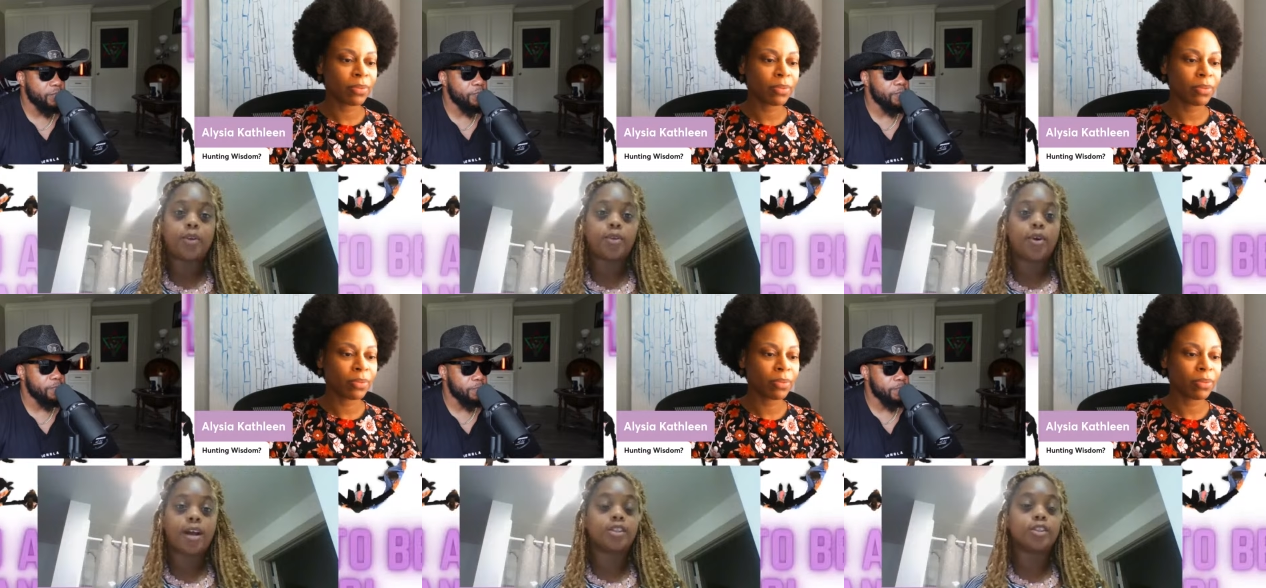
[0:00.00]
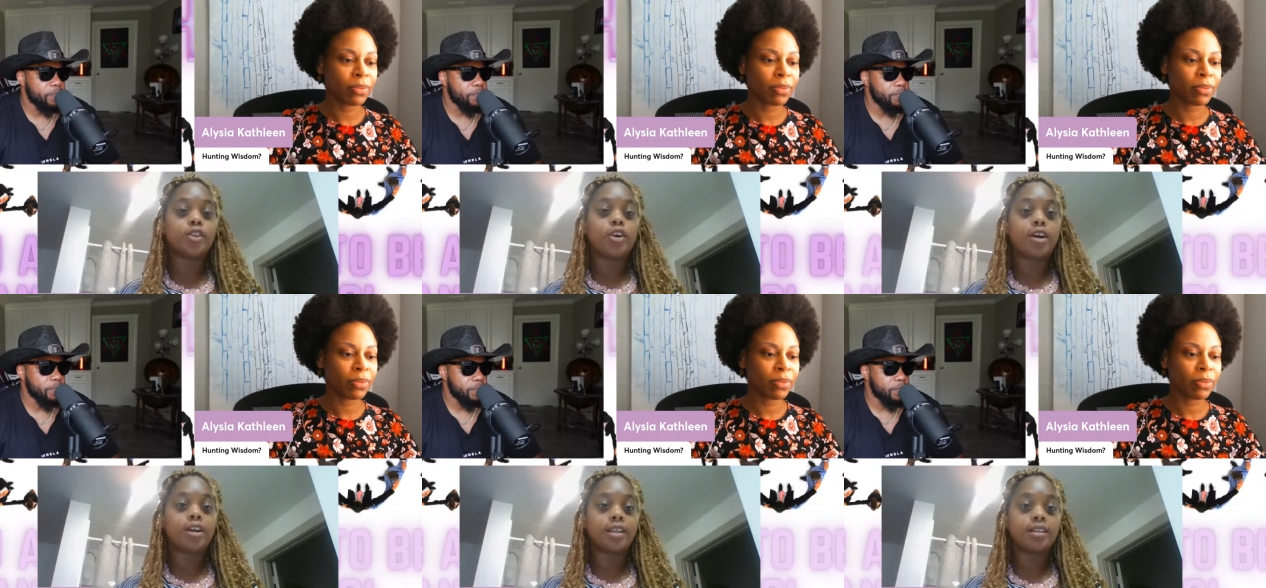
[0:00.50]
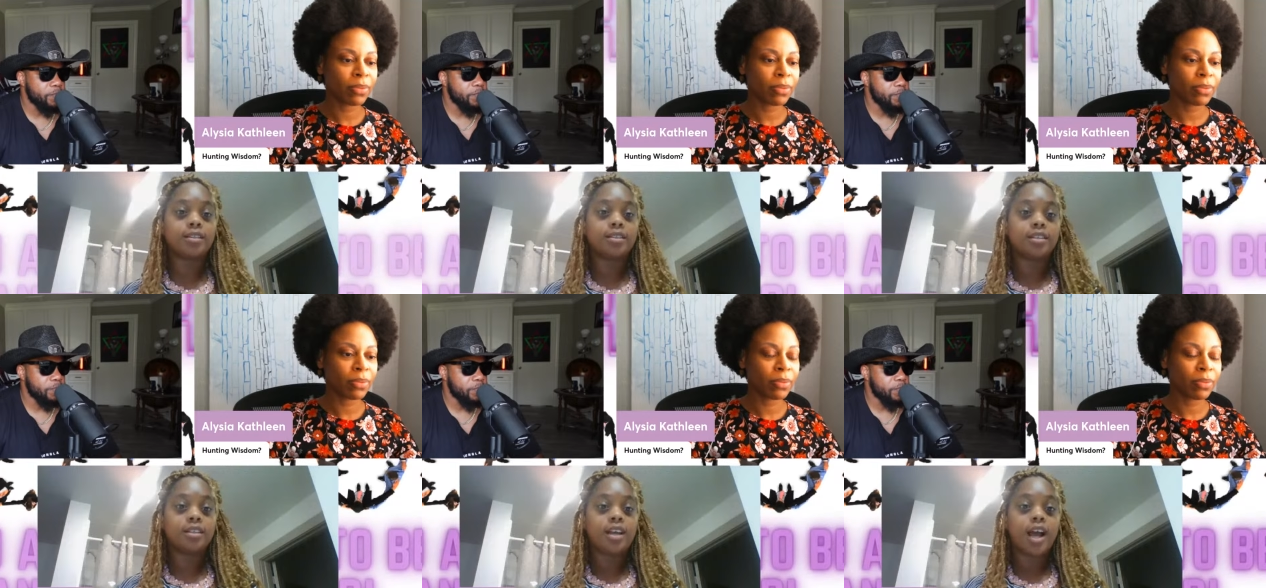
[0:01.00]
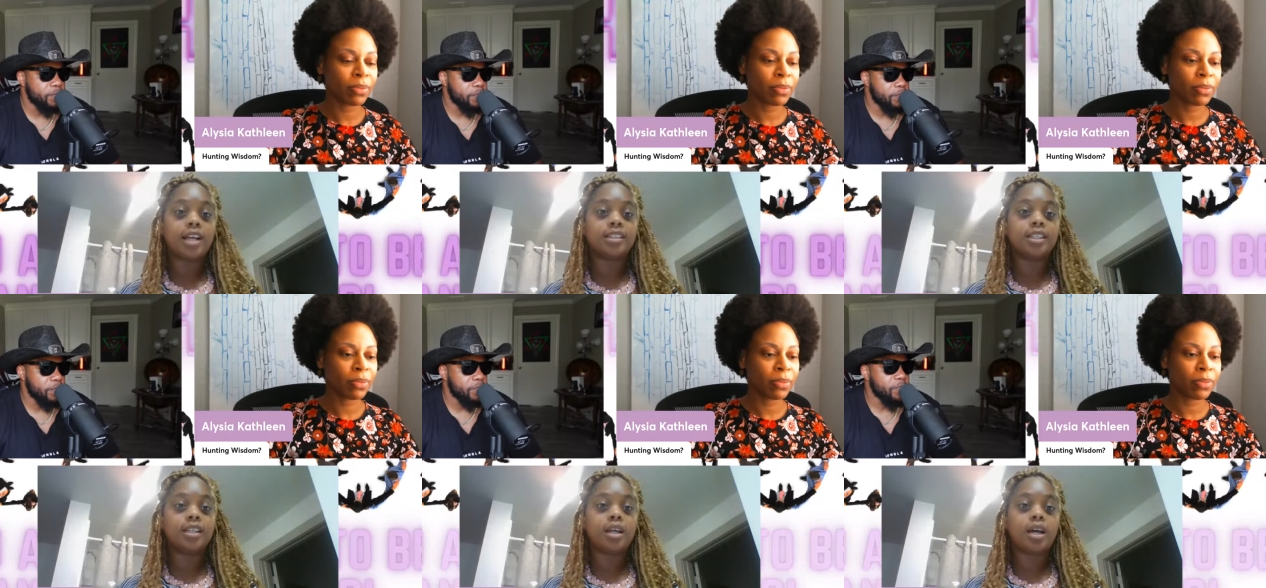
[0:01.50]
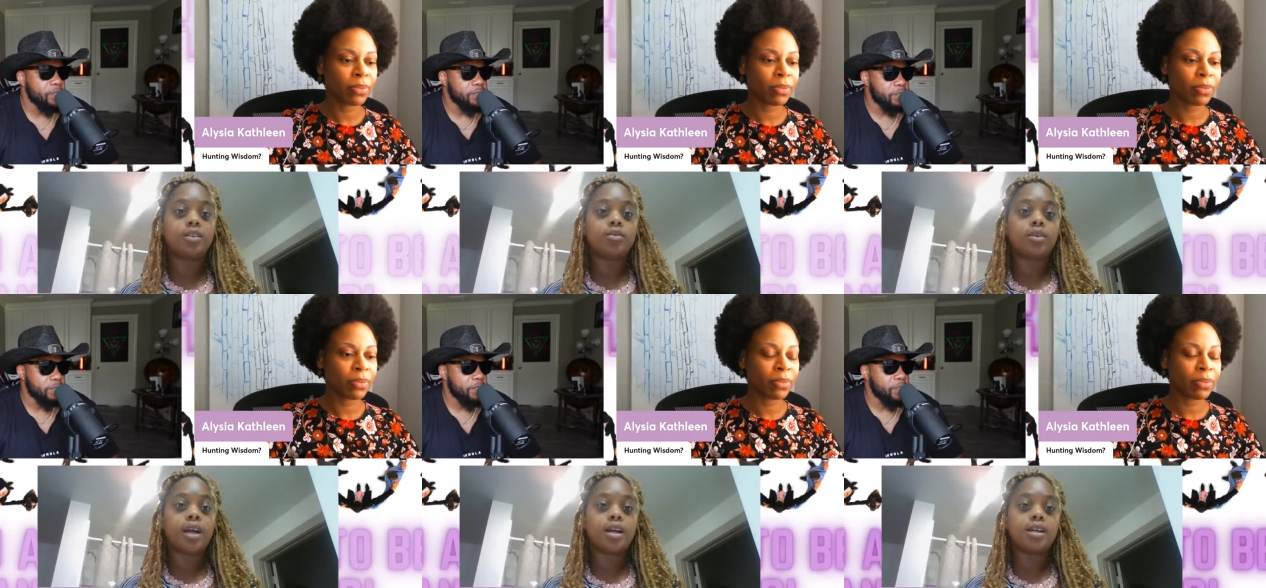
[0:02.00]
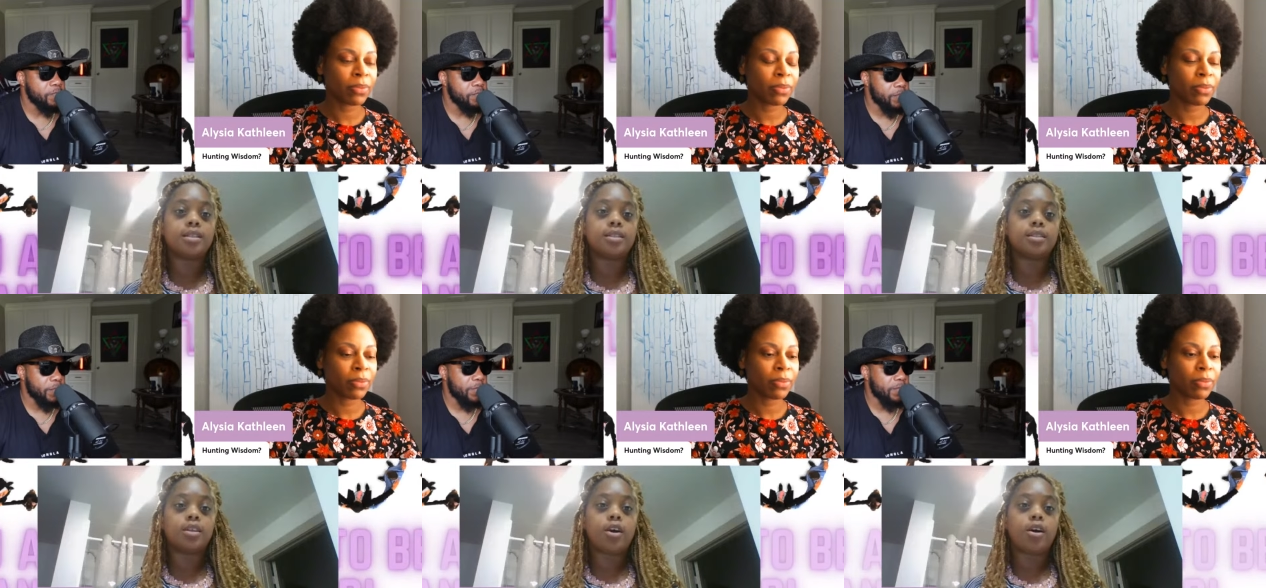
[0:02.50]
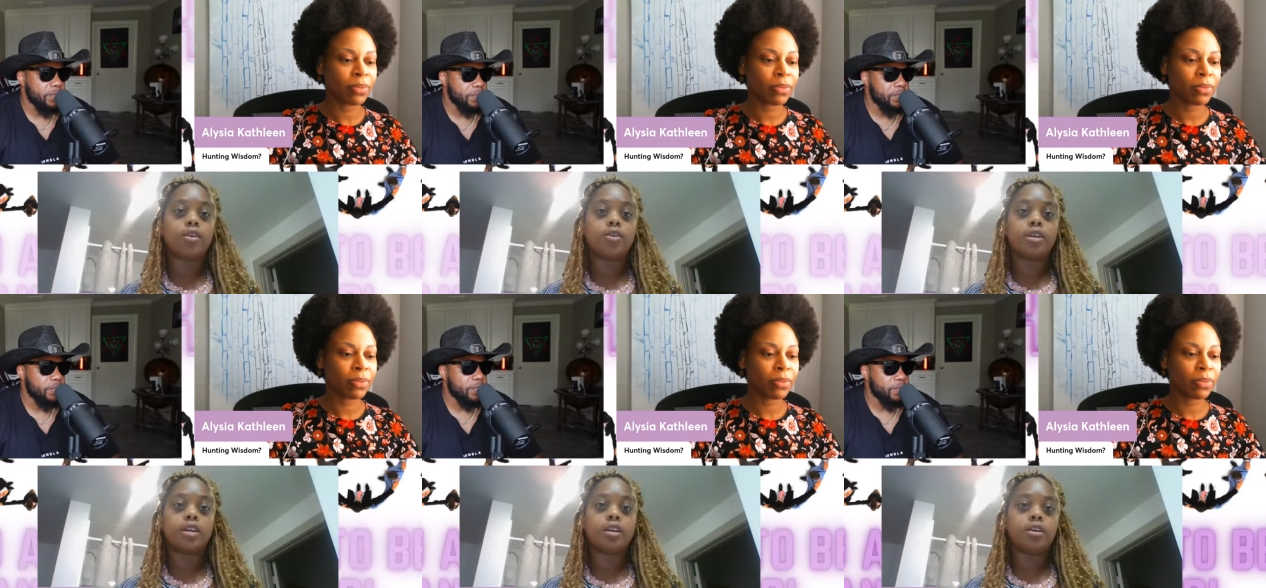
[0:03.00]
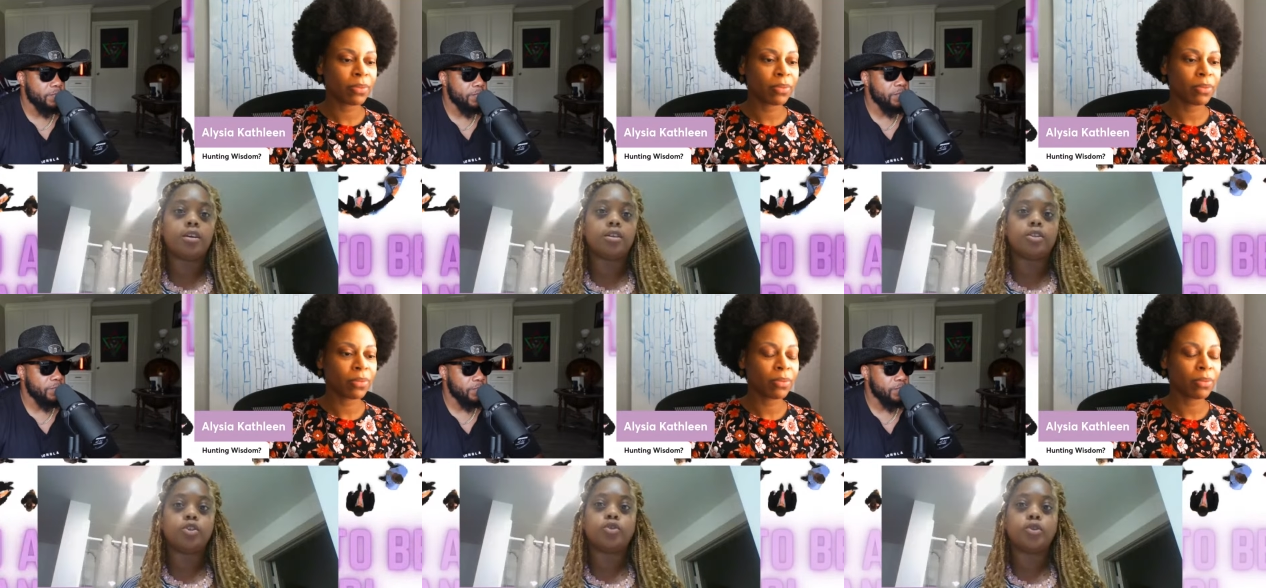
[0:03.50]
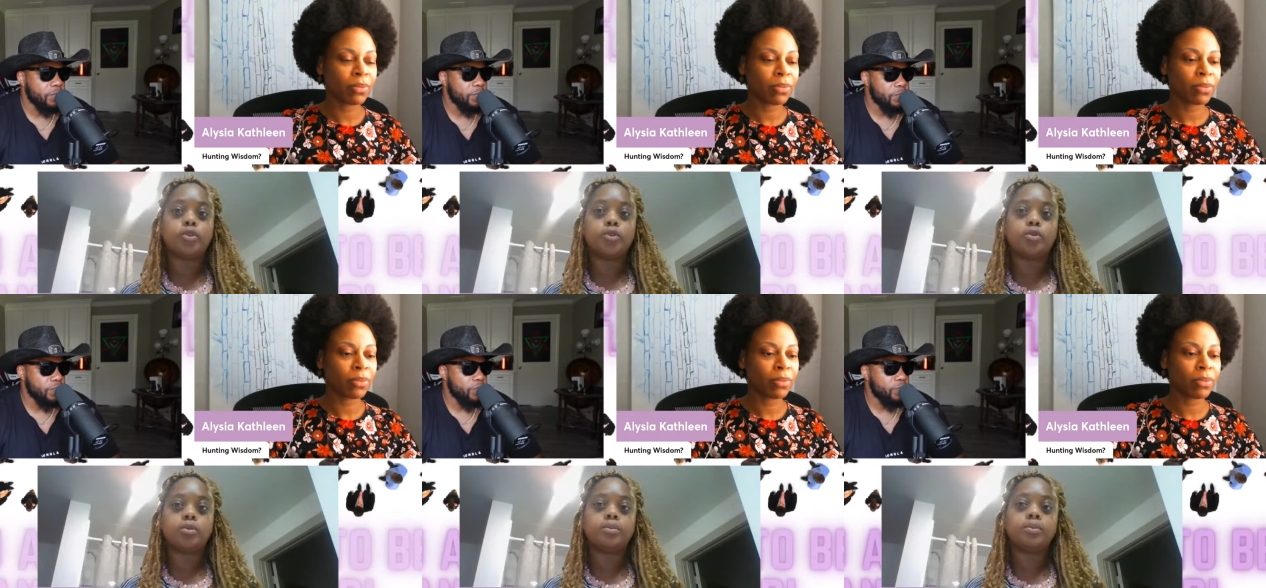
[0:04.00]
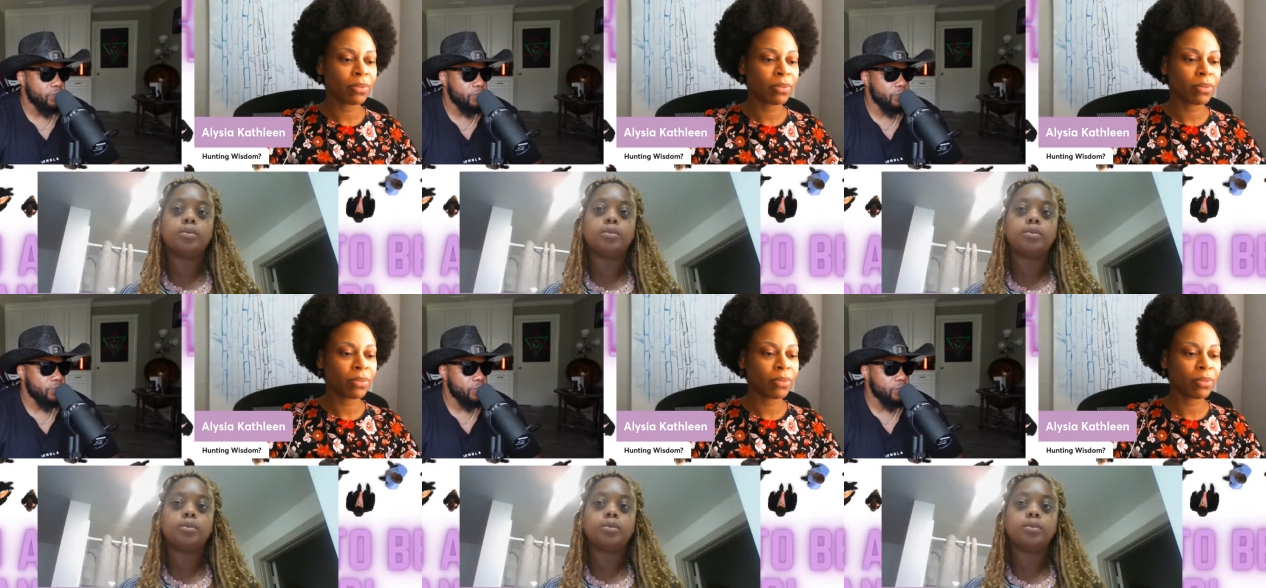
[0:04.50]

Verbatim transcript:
Speaker 1: know how to start it. I see a lot of you guys, y'all on here, YouTube.